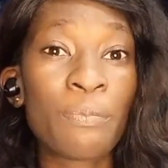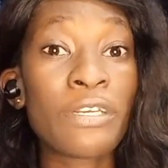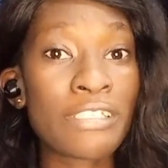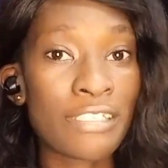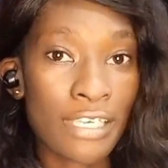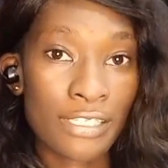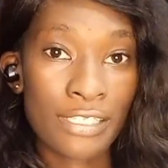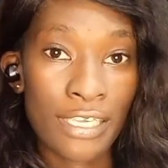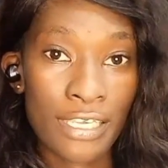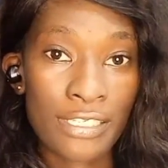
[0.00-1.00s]

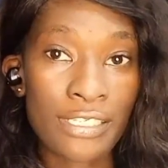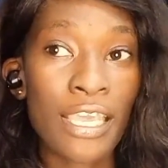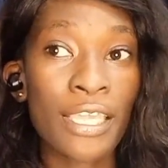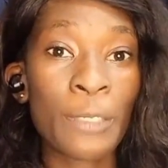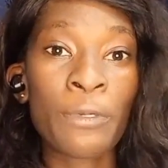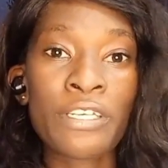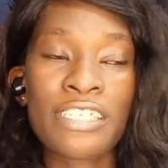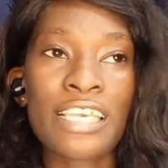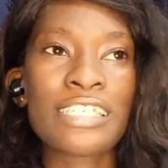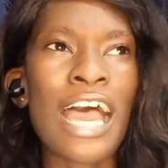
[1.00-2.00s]
princess, yes. The
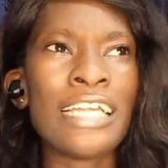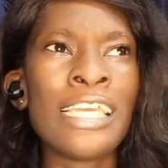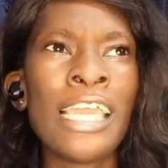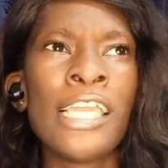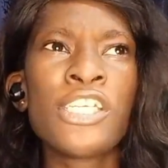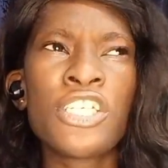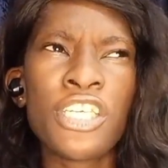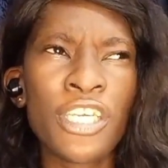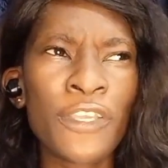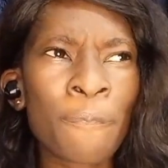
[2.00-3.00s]
princess, and
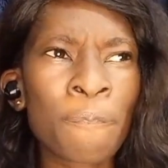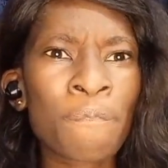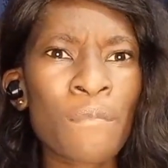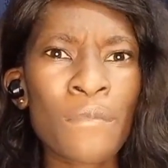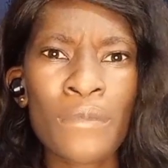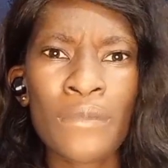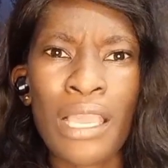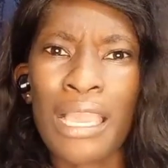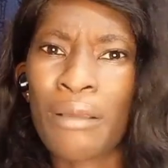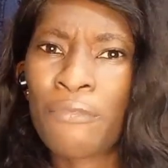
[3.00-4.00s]
she,
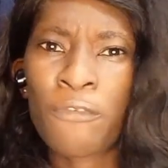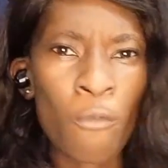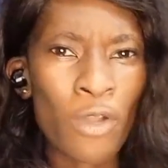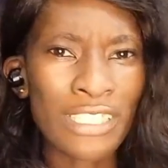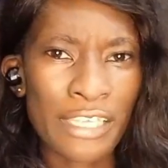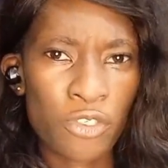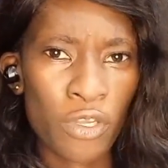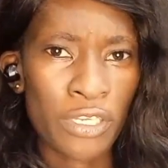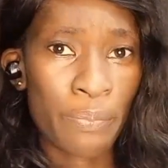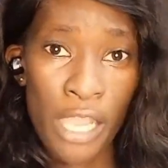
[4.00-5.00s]
from what I
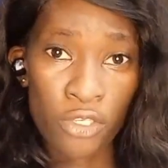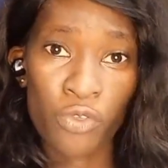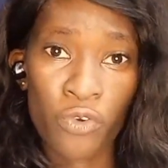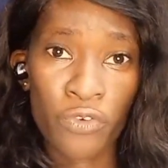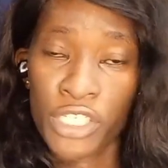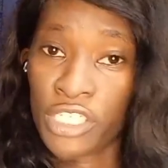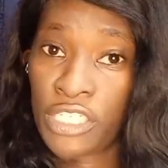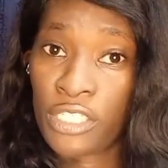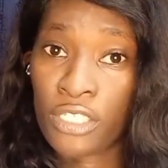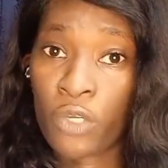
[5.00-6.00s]
saw, the backstory,
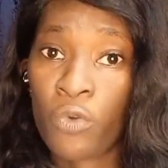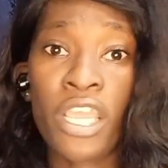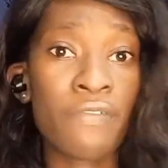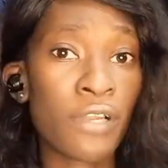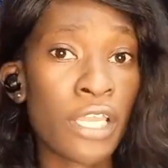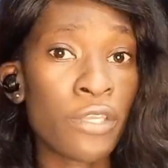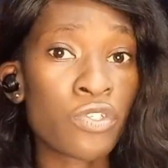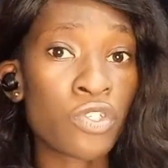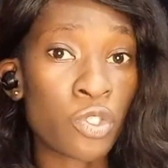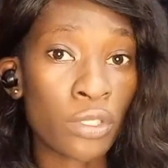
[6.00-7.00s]
she's Kunle
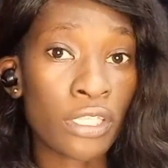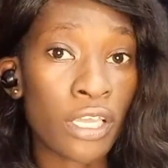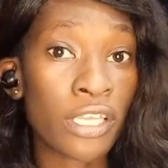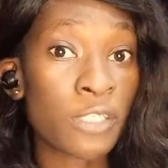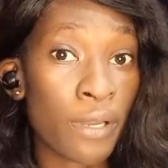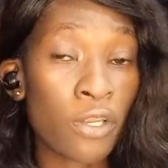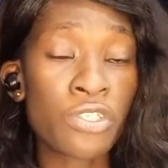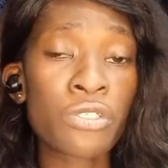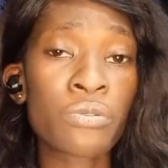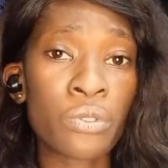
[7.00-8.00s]
Afolayan's daughter, his
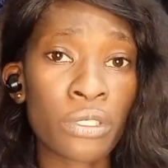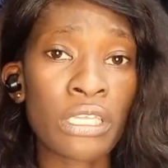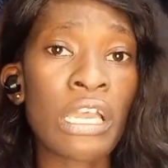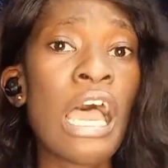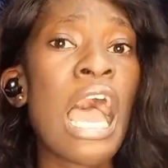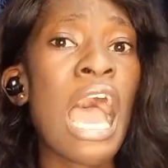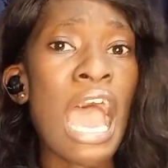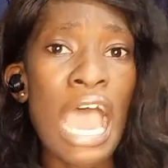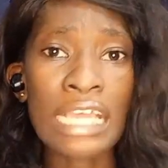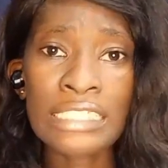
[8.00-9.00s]
biological daughter,
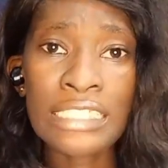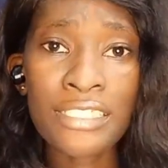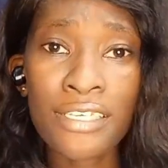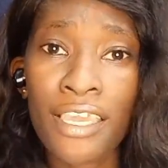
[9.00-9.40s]
and